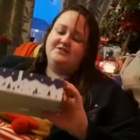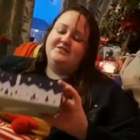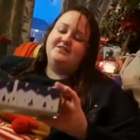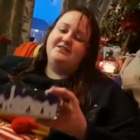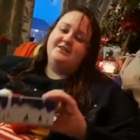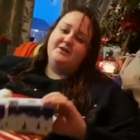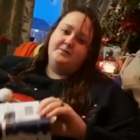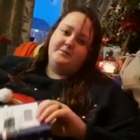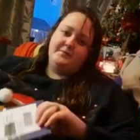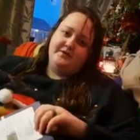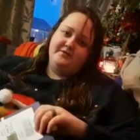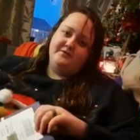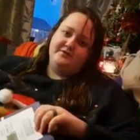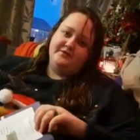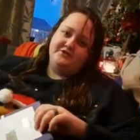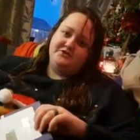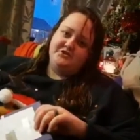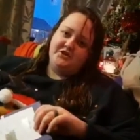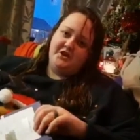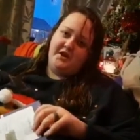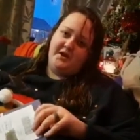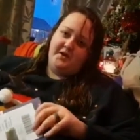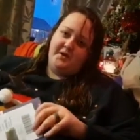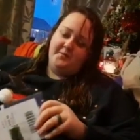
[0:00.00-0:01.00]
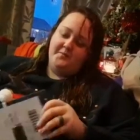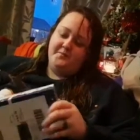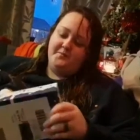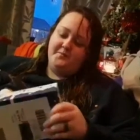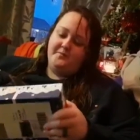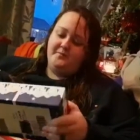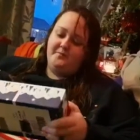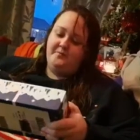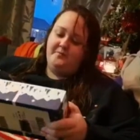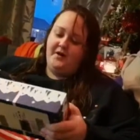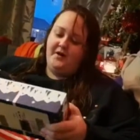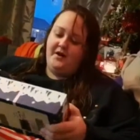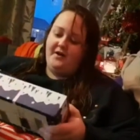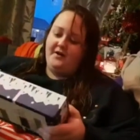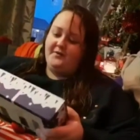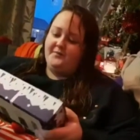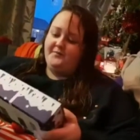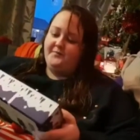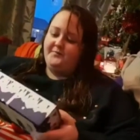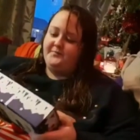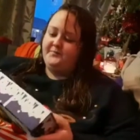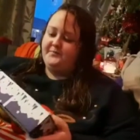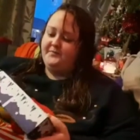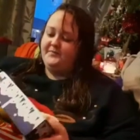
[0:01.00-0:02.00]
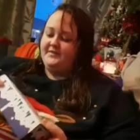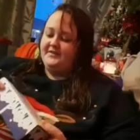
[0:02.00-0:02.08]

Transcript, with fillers: It's a little bit of a shame, but